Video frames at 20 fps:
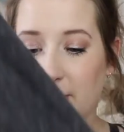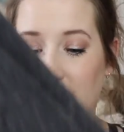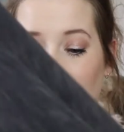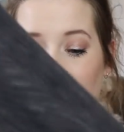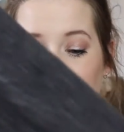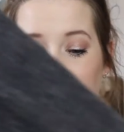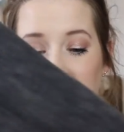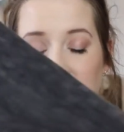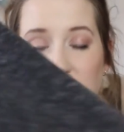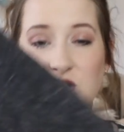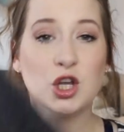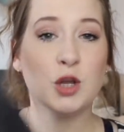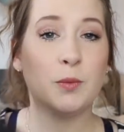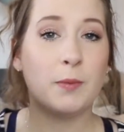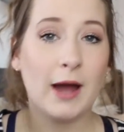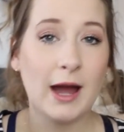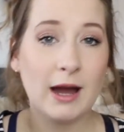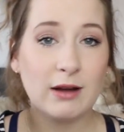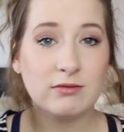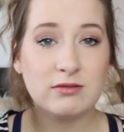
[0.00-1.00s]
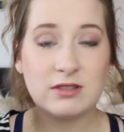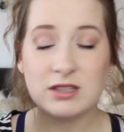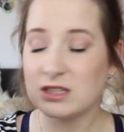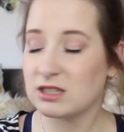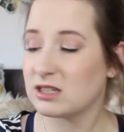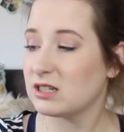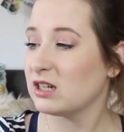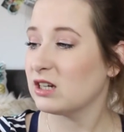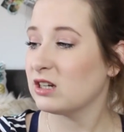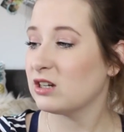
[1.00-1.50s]
But yeah,
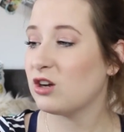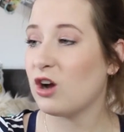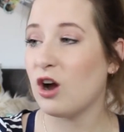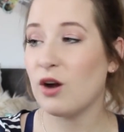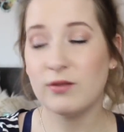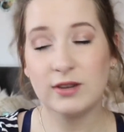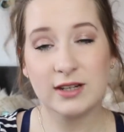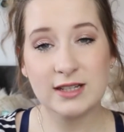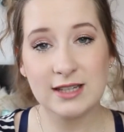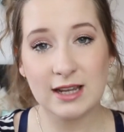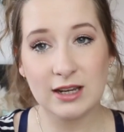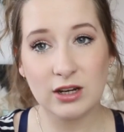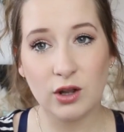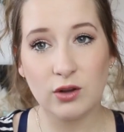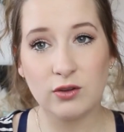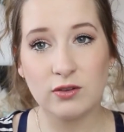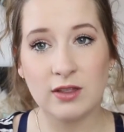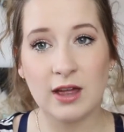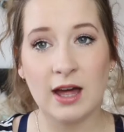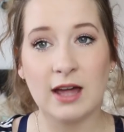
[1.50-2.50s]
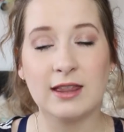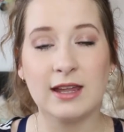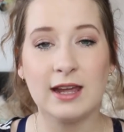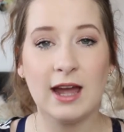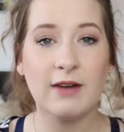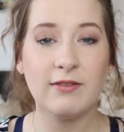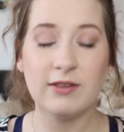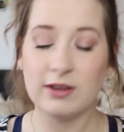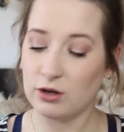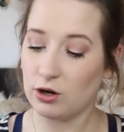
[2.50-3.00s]
£2. Can't really say no to that. They
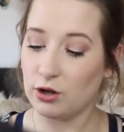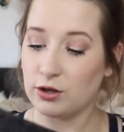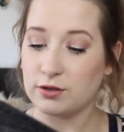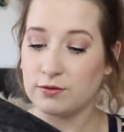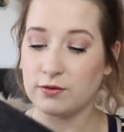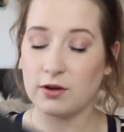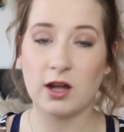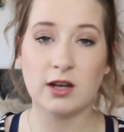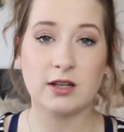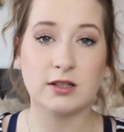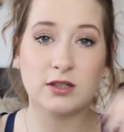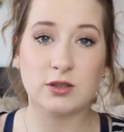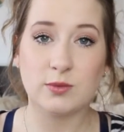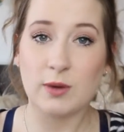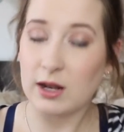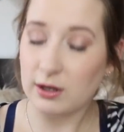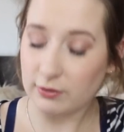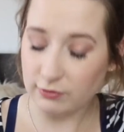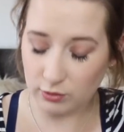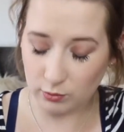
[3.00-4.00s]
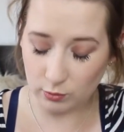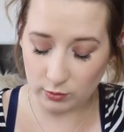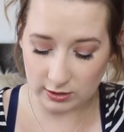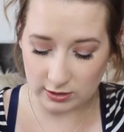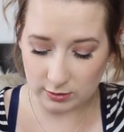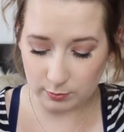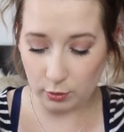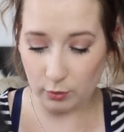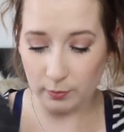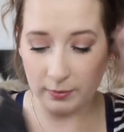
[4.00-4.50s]
have it in loads of colours as well if you
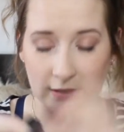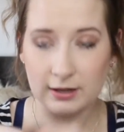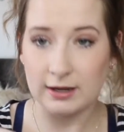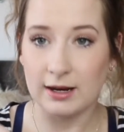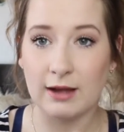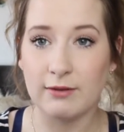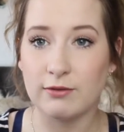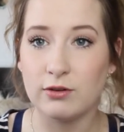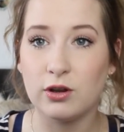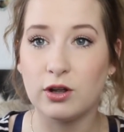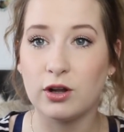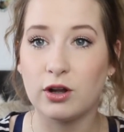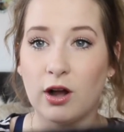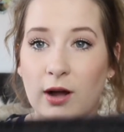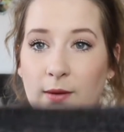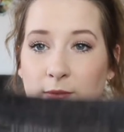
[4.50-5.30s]
wanted to pop in and have a look.